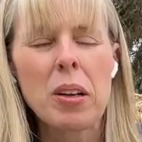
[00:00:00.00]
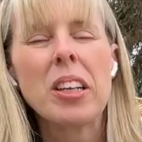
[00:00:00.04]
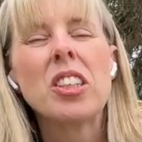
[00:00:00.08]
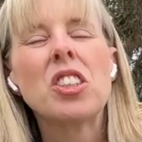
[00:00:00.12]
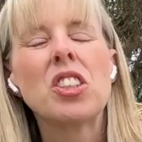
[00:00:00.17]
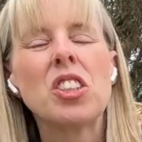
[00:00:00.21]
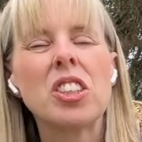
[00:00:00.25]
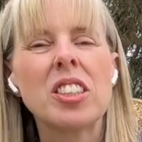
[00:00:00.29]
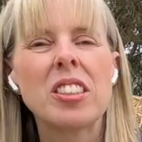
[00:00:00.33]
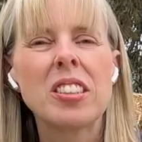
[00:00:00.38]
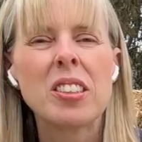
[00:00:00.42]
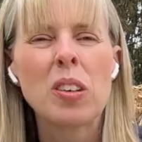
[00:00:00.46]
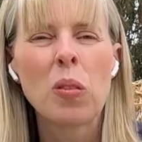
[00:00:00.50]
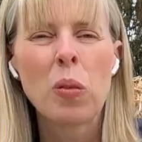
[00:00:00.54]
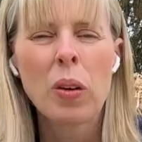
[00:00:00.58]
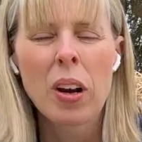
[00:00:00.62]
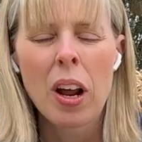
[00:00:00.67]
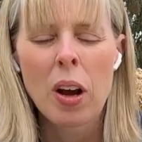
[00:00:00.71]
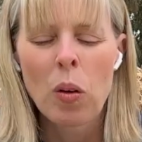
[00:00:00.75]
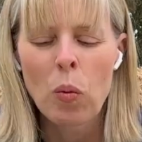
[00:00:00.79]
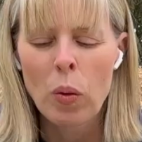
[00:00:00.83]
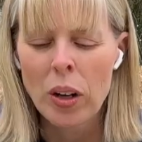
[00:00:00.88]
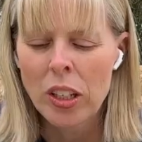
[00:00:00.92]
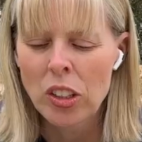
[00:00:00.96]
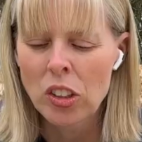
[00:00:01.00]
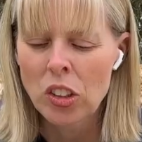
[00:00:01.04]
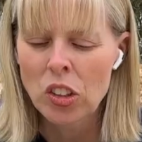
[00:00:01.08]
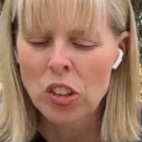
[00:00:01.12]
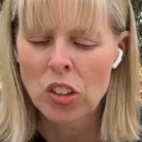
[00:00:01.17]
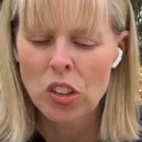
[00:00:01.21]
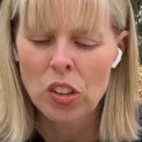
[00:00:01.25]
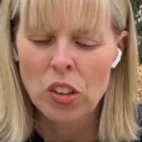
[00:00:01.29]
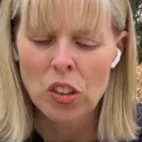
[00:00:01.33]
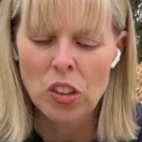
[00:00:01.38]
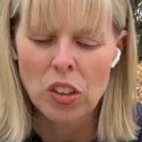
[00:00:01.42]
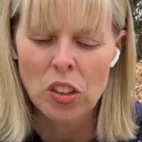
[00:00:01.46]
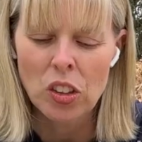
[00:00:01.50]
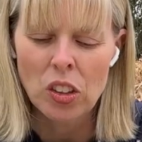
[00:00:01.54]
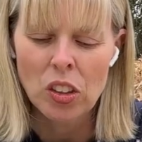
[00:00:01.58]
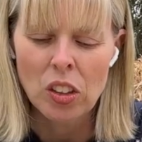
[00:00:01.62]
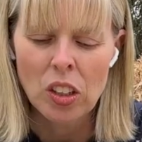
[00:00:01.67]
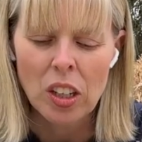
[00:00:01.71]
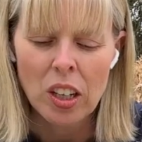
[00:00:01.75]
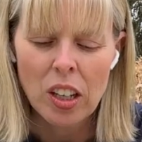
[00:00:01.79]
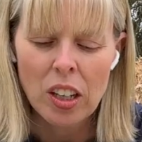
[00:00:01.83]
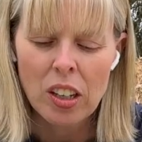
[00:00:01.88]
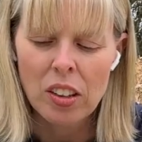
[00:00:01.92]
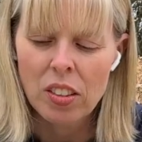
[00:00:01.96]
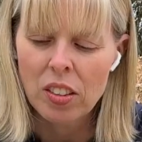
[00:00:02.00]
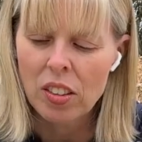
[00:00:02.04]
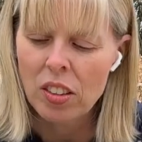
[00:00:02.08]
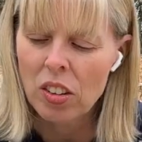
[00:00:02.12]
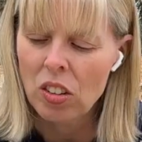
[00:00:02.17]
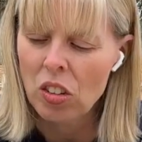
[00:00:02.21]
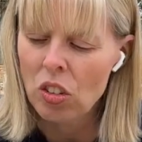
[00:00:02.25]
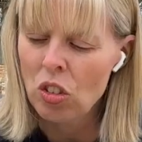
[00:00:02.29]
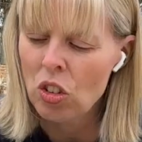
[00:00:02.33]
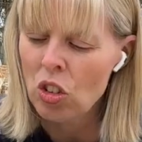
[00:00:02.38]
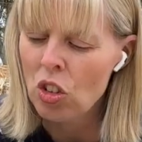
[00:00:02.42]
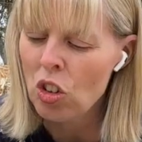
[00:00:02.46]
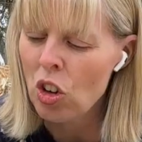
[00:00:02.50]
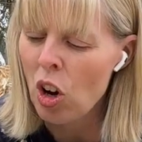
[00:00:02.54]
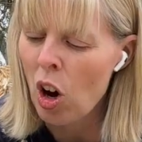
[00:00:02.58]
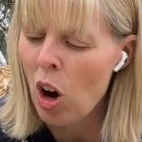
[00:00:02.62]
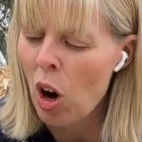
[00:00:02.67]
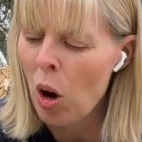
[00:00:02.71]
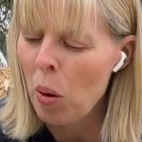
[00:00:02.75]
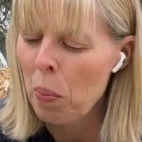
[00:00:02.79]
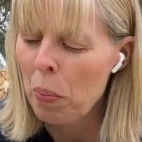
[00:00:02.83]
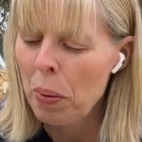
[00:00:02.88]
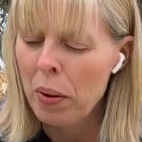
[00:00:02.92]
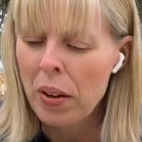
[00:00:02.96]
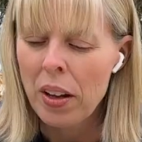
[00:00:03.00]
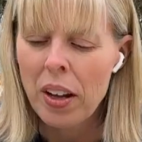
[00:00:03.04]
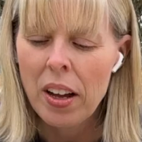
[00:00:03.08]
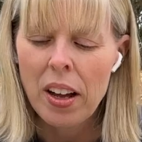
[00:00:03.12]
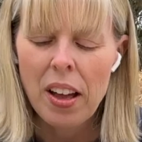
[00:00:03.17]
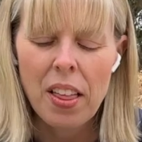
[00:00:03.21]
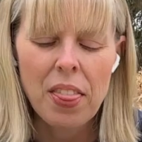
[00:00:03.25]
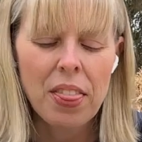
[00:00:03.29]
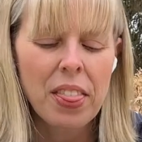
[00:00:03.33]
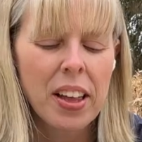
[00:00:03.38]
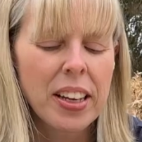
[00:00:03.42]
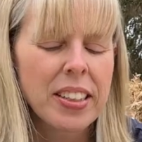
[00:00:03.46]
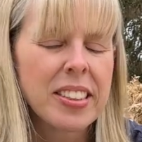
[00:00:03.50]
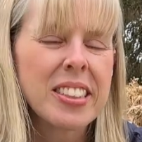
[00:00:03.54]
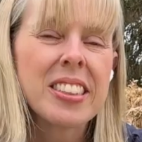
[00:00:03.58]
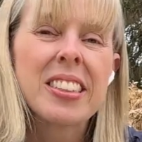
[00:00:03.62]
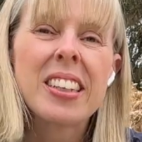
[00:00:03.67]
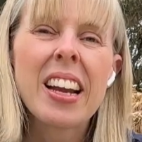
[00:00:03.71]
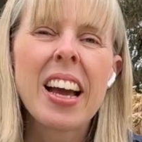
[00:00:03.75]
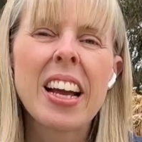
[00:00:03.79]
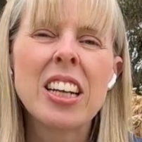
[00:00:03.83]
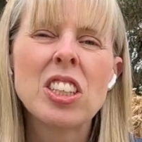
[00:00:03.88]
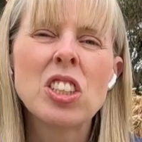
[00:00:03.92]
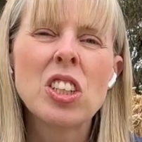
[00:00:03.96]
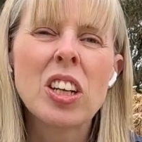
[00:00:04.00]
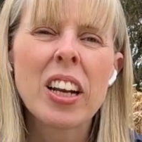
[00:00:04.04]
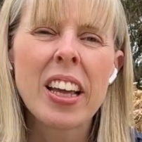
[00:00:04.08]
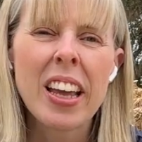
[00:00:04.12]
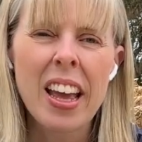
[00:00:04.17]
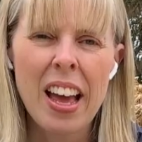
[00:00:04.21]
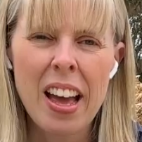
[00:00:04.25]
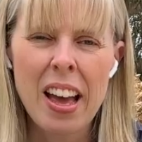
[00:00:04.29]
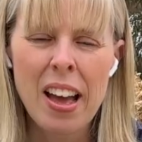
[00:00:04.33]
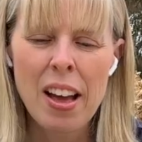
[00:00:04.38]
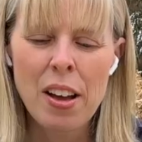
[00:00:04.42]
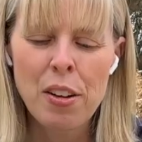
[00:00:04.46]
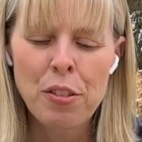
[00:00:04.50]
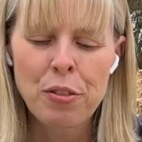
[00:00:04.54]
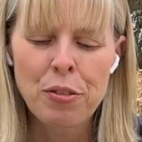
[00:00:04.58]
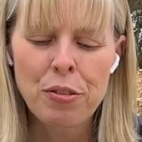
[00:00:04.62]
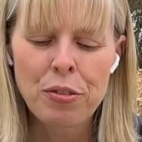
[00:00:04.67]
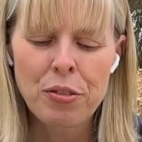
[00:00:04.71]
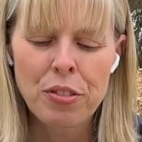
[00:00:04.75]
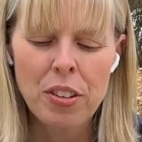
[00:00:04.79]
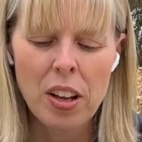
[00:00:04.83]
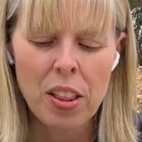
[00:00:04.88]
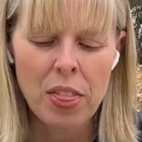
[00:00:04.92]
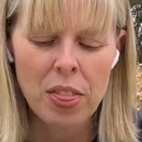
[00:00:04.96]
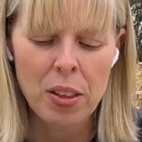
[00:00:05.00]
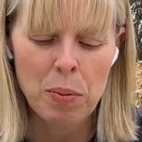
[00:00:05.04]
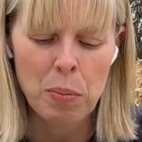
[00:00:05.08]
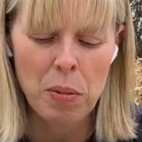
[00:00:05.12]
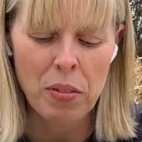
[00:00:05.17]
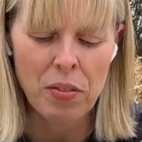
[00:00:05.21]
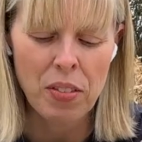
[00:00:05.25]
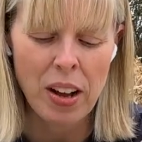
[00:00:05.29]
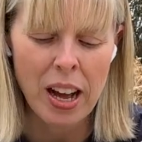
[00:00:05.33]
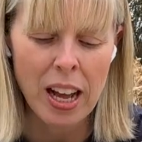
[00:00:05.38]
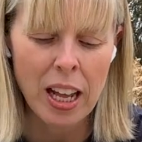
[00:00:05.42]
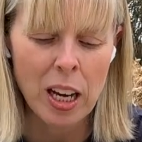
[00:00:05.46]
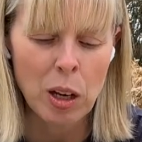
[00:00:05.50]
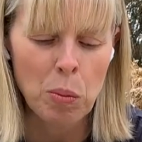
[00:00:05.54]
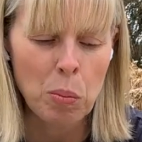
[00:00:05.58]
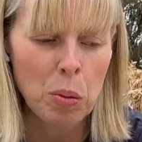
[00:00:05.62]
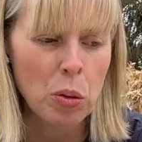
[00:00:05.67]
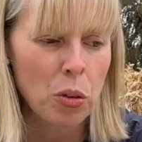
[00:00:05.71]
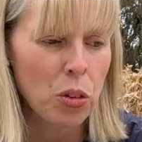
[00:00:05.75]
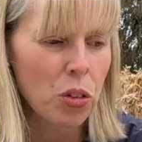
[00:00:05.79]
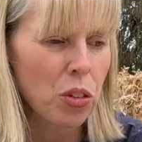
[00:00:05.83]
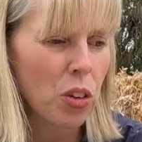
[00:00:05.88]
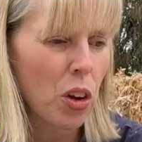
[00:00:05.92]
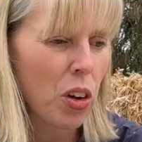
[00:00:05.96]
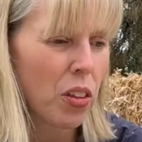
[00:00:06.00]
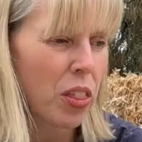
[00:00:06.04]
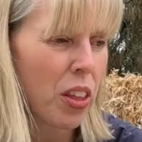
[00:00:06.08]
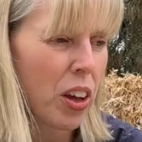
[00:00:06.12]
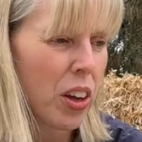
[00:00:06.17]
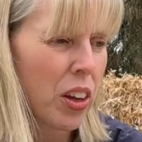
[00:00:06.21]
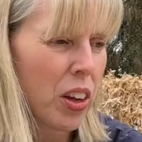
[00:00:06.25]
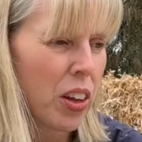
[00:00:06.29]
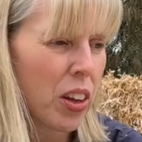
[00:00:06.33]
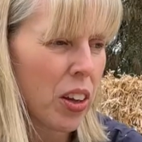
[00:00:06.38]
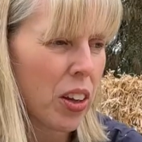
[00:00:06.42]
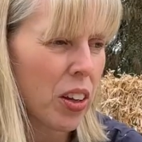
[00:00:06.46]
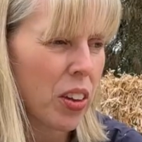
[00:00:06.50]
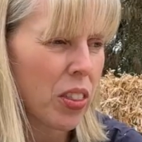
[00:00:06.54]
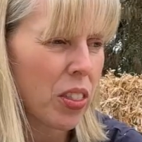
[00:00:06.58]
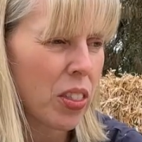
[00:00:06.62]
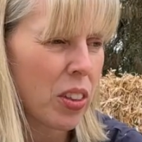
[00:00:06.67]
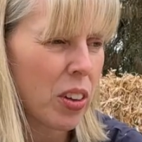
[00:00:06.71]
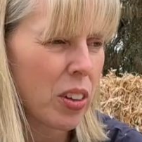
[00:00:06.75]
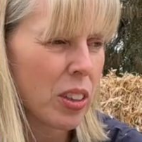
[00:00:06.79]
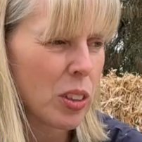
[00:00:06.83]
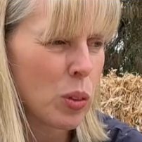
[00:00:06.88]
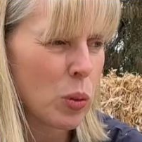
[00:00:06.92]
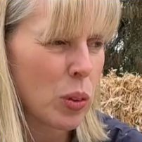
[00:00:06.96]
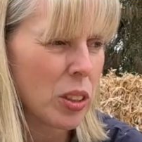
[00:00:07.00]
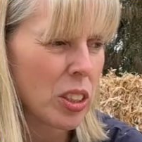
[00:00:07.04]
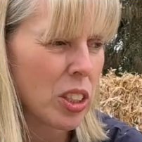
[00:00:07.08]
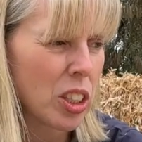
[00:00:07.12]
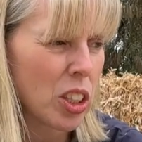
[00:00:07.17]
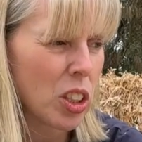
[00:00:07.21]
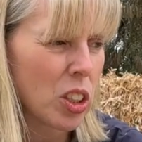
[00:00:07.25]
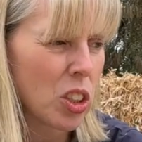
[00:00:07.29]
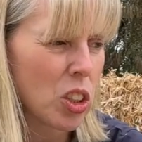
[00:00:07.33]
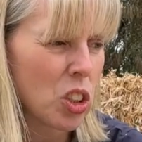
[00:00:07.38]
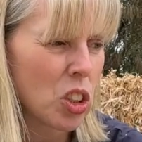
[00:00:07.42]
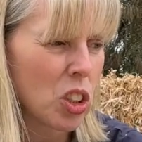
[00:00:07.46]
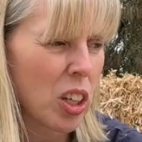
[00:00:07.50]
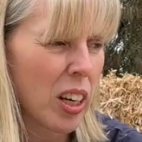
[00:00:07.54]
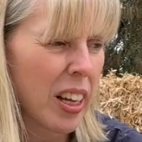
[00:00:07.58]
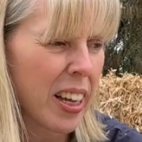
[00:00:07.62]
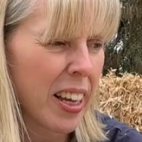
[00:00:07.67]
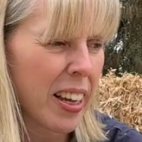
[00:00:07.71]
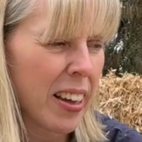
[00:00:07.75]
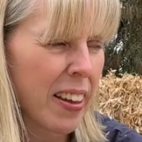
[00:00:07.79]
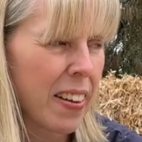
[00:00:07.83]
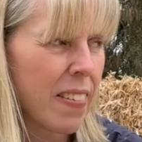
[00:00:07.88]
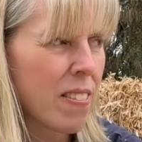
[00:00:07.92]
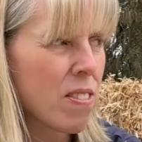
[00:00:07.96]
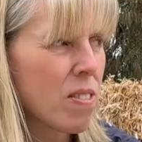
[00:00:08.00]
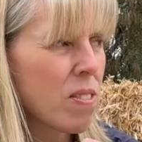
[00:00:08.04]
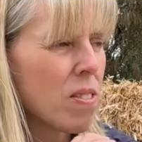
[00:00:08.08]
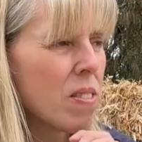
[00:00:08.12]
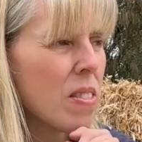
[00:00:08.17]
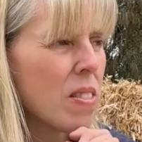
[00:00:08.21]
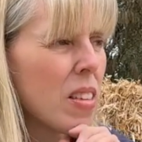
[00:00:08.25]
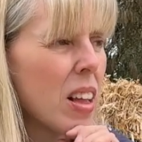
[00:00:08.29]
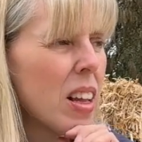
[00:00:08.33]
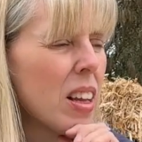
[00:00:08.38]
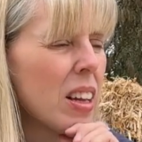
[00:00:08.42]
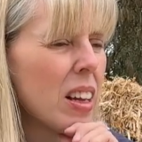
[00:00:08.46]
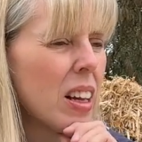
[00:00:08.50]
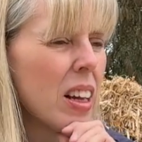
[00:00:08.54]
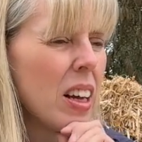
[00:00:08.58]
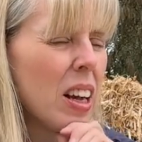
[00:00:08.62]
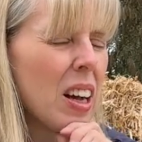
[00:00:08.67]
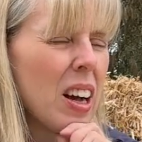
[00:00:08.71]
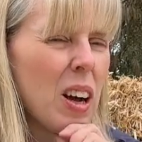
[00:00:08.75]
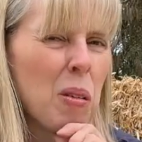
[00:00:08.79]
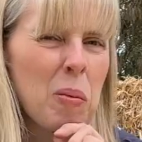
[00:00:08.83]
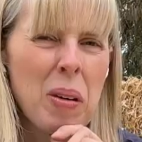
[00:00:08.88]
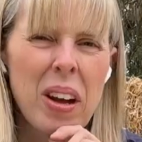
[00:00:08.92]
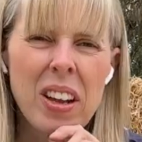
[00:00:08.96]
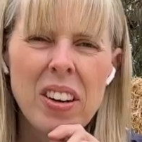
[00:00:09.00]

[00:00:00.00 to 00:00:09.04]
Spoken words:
It's just that when I went to the shop, they didn't actually have them available. So those ones are usually about